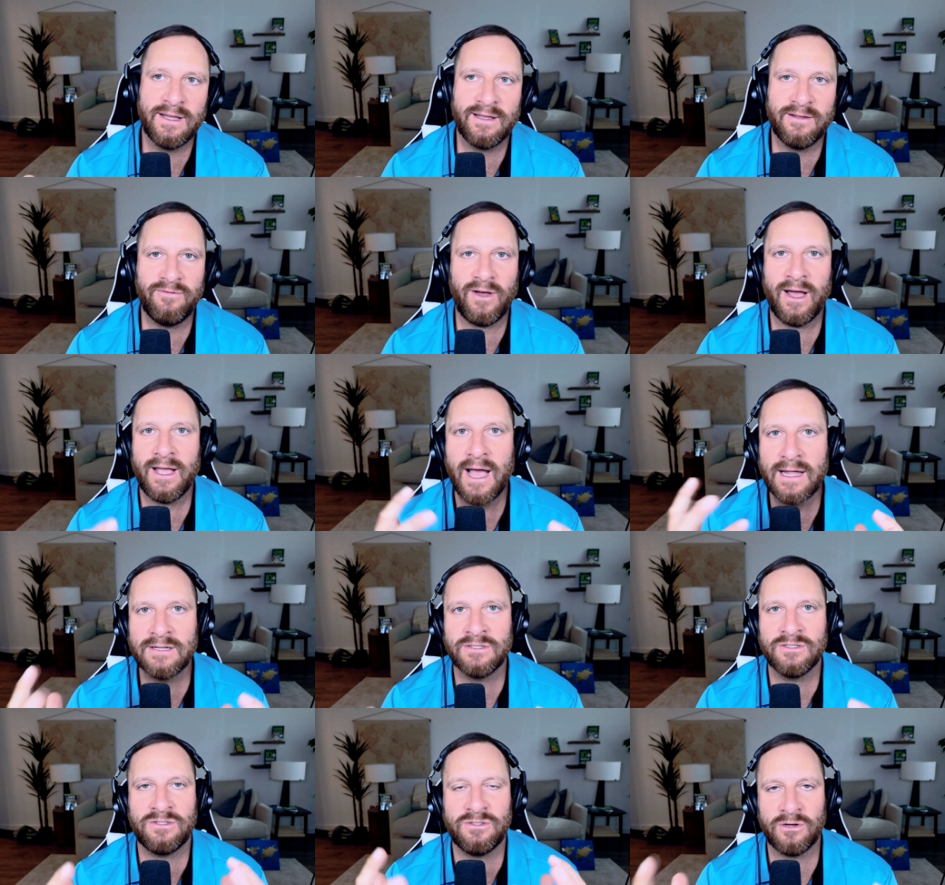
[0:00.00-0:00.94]
if i got
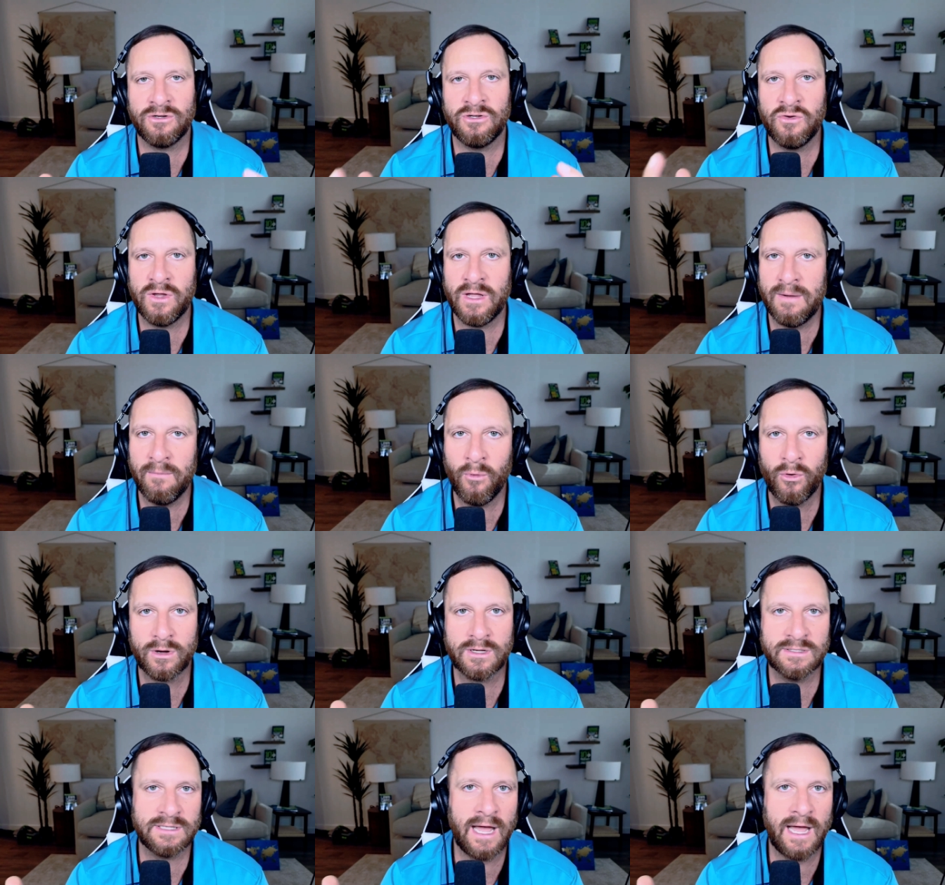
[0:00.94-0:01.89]
to just start doing it more
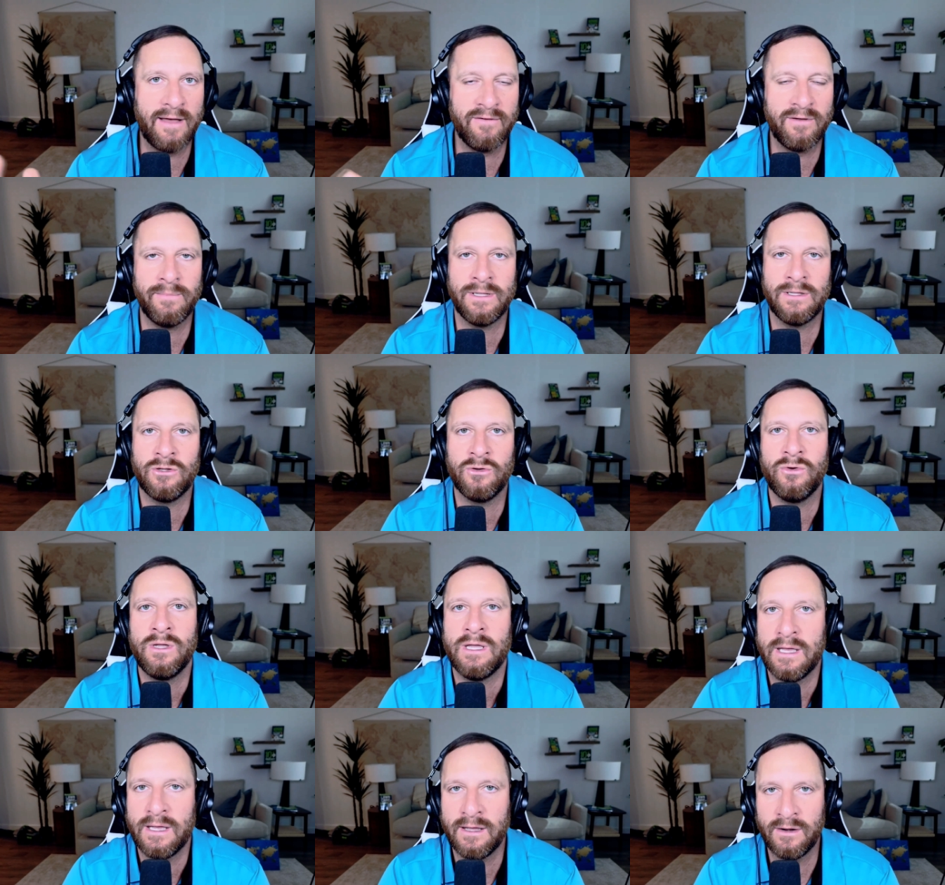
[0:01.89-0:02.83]
because i haven't been doing it